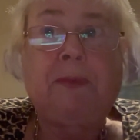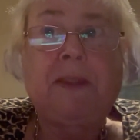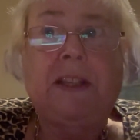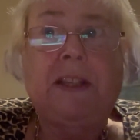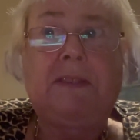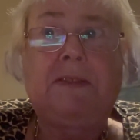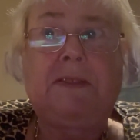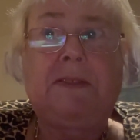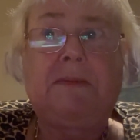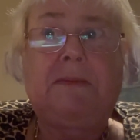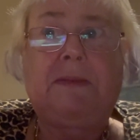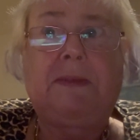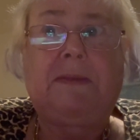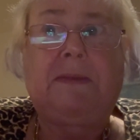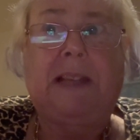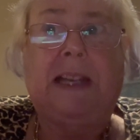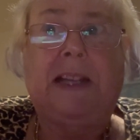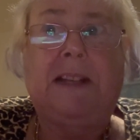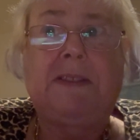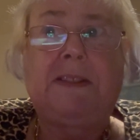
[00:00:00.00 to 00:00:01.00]
you
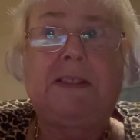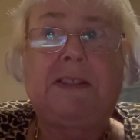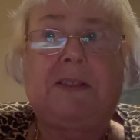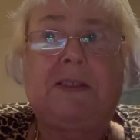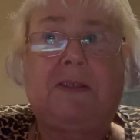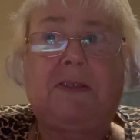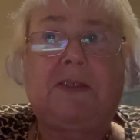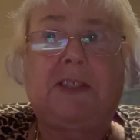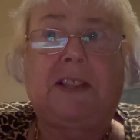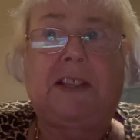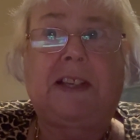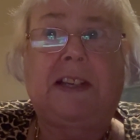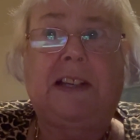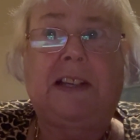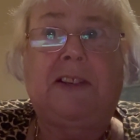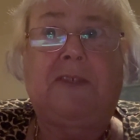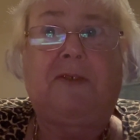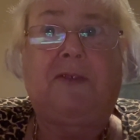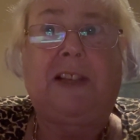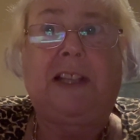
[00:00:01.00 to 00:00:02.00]
then start to
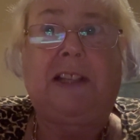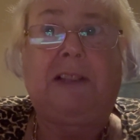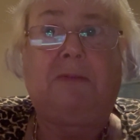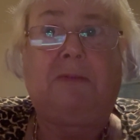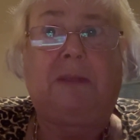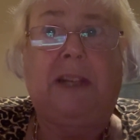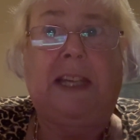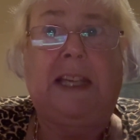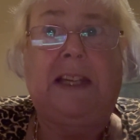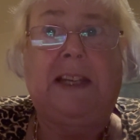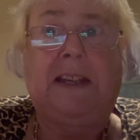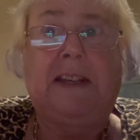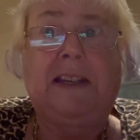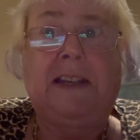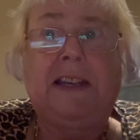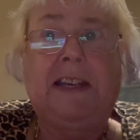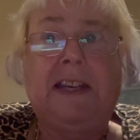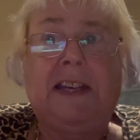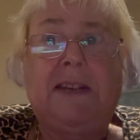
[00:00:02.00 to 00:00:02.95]
kind of feel weak,